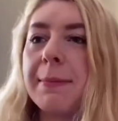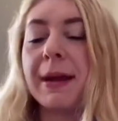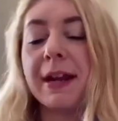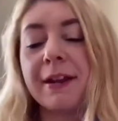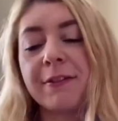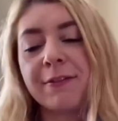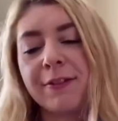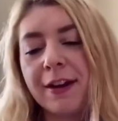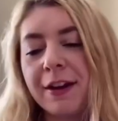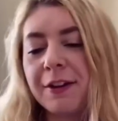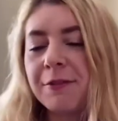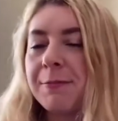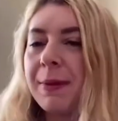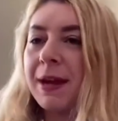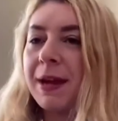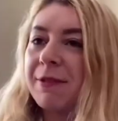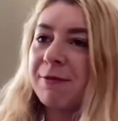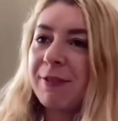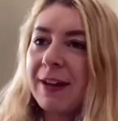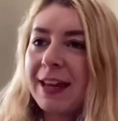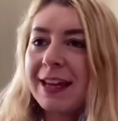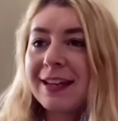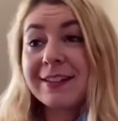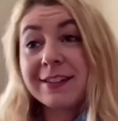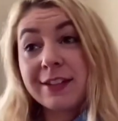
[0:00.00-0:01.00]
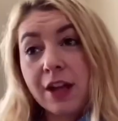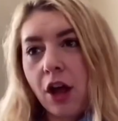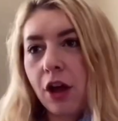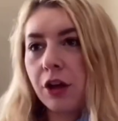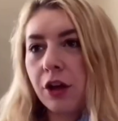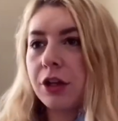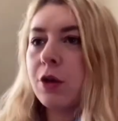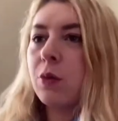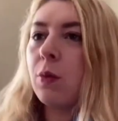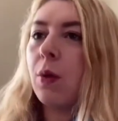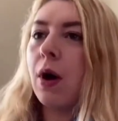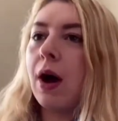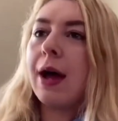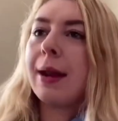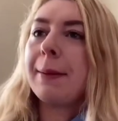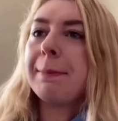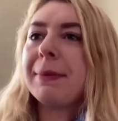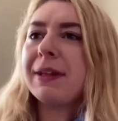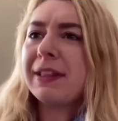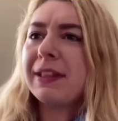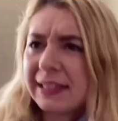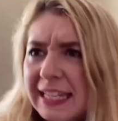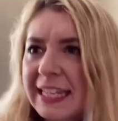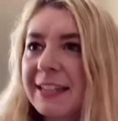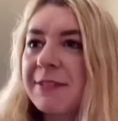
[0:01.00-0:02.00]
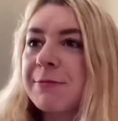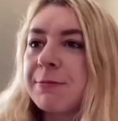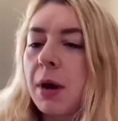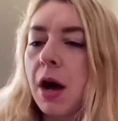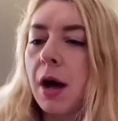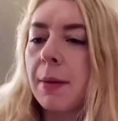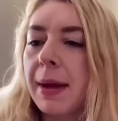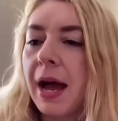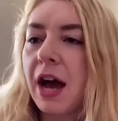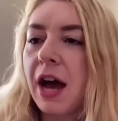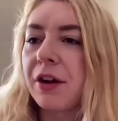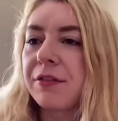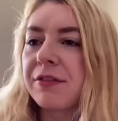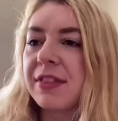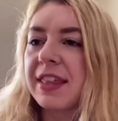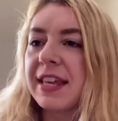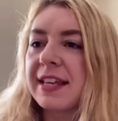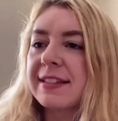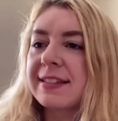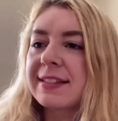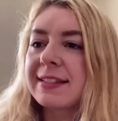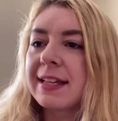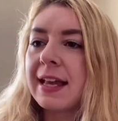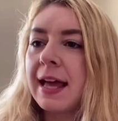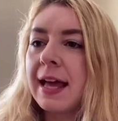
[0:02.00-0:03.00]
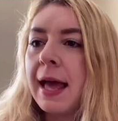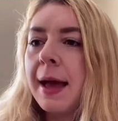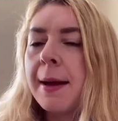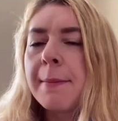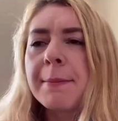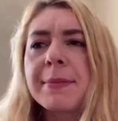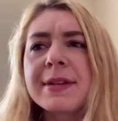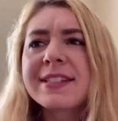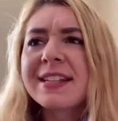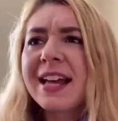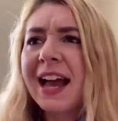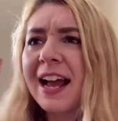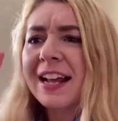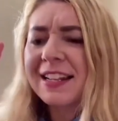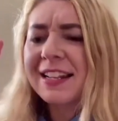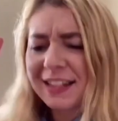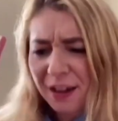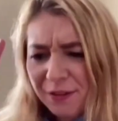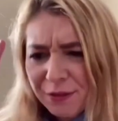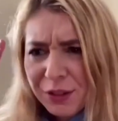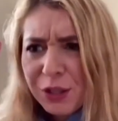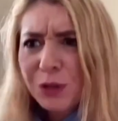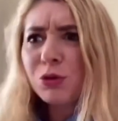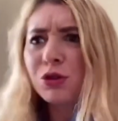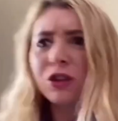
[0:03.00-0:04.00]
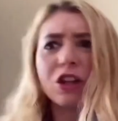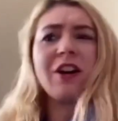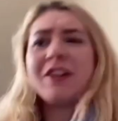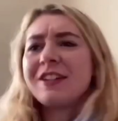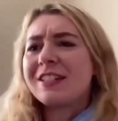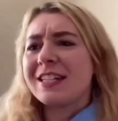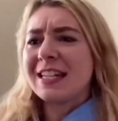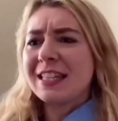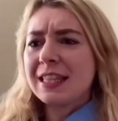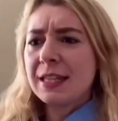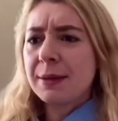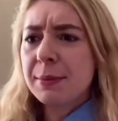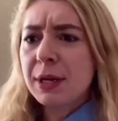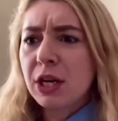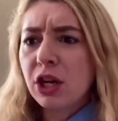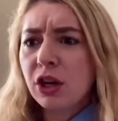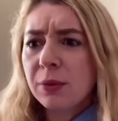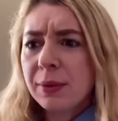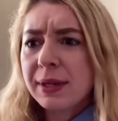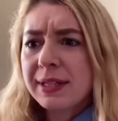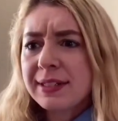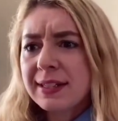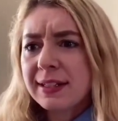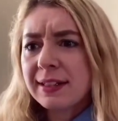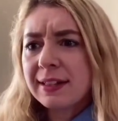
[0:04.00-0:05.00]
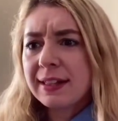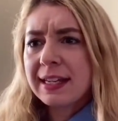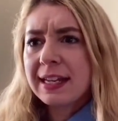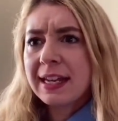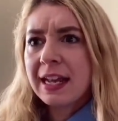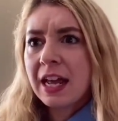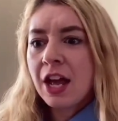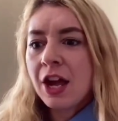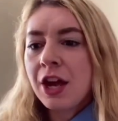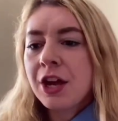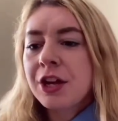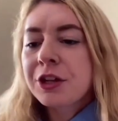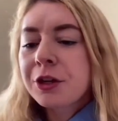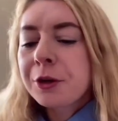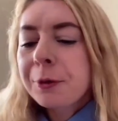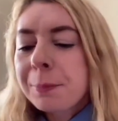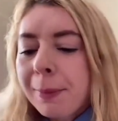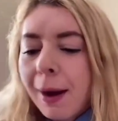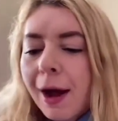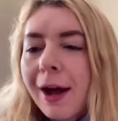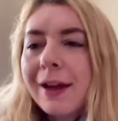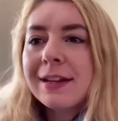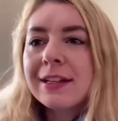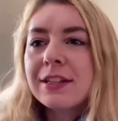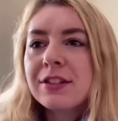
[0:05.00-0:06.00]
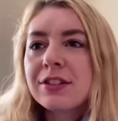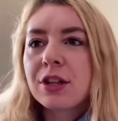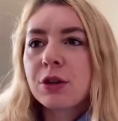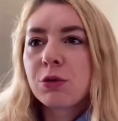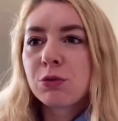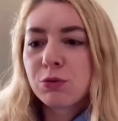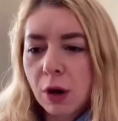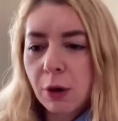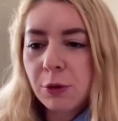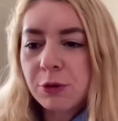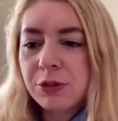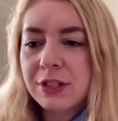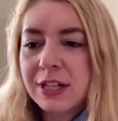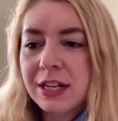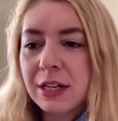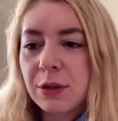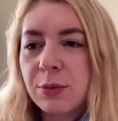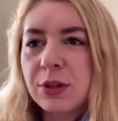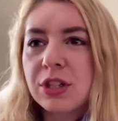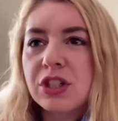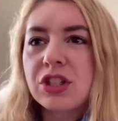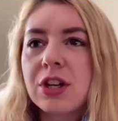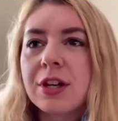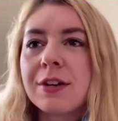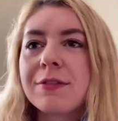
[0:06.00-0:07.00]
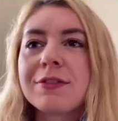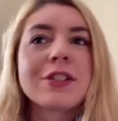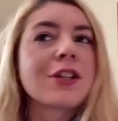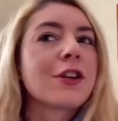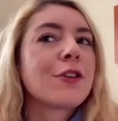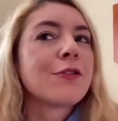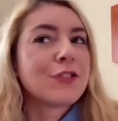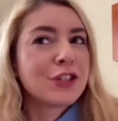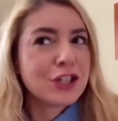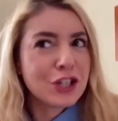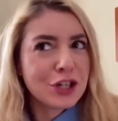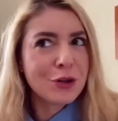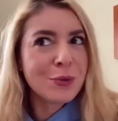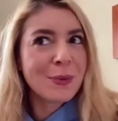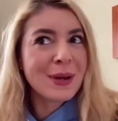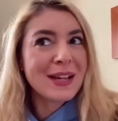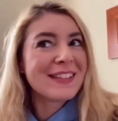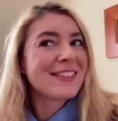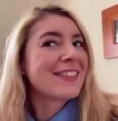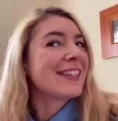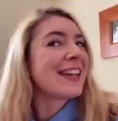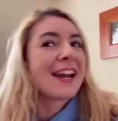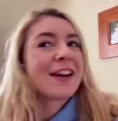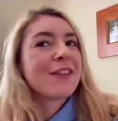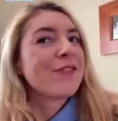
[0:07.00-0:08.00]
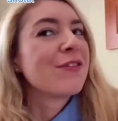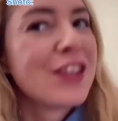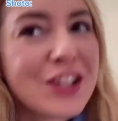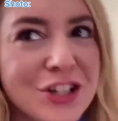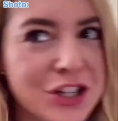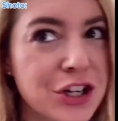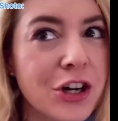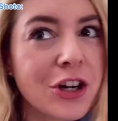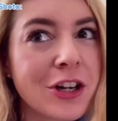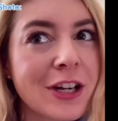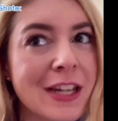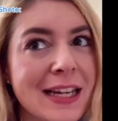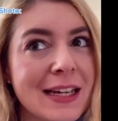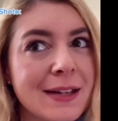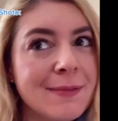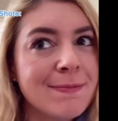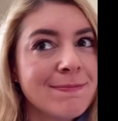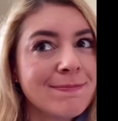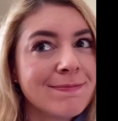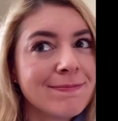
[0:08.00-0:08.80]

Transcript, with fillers: make fun of my face all you want, but leave mom out of this. Besides, have you looked in the mirror recently? Your body's so roasted, we should have served you instead of the turkey.